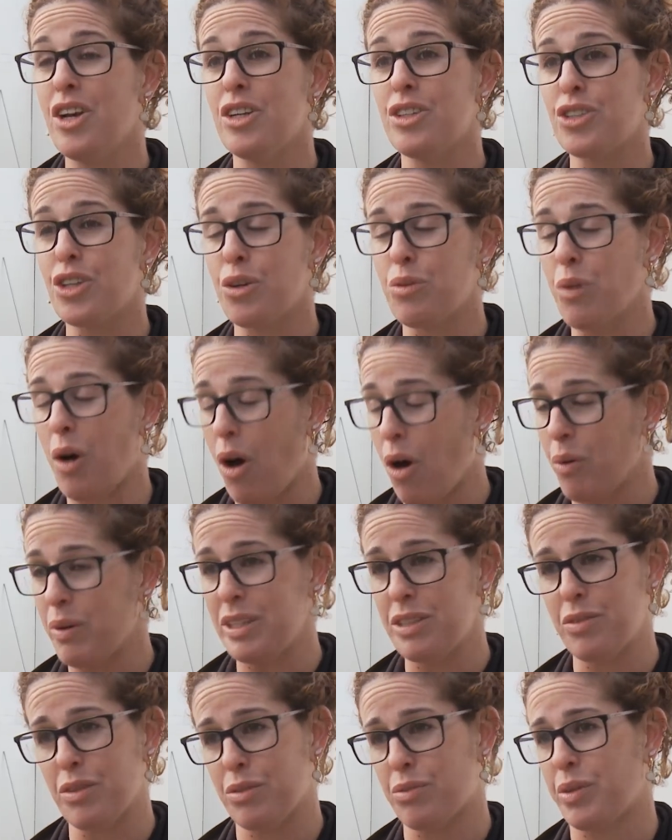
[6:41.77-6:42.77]
So
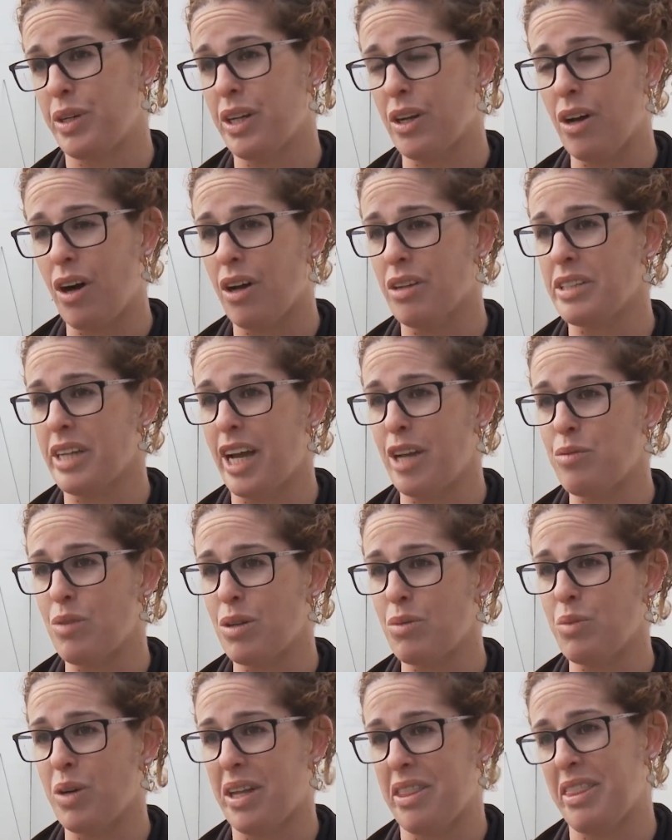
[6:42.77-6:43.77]
always feel free to call
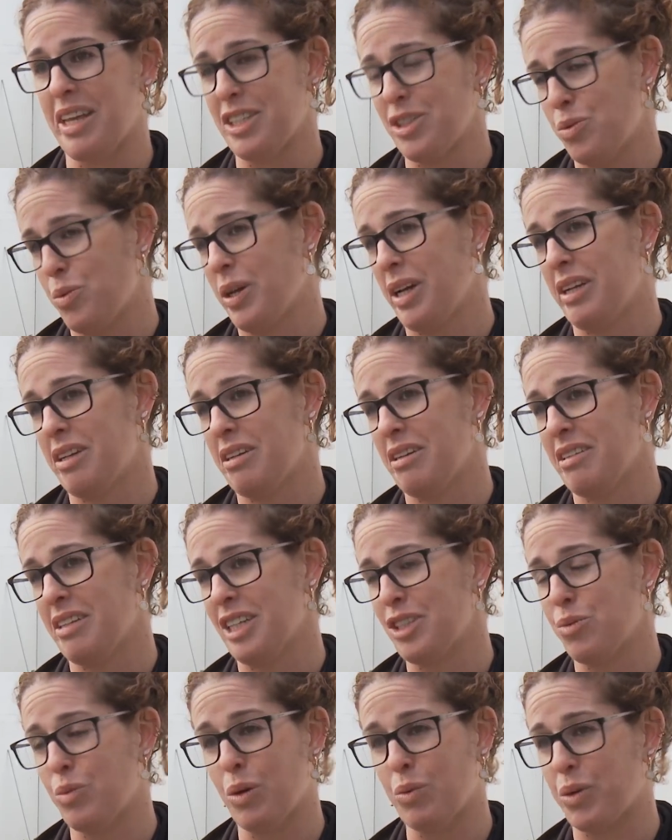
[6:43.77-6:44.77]
911. That's
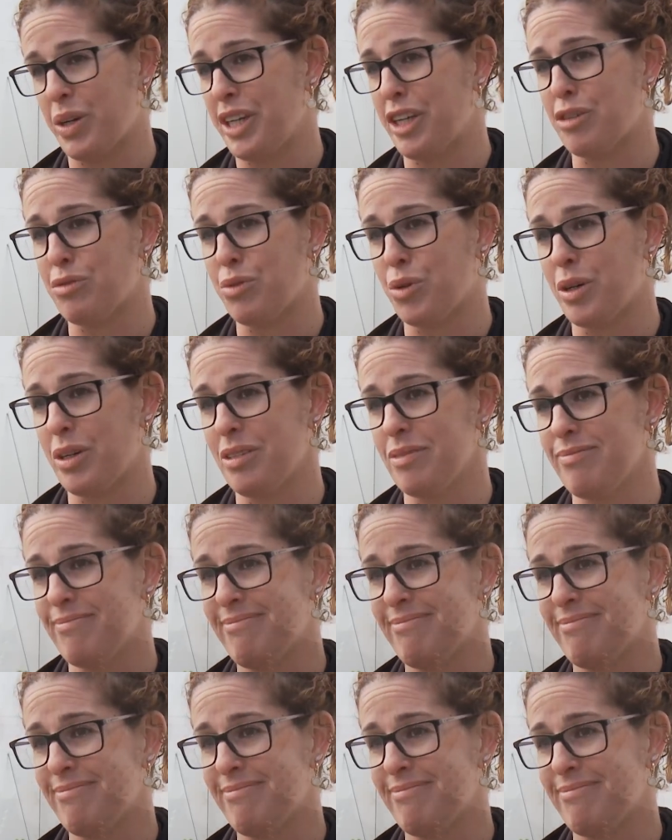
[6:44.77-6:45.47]
what we're here for.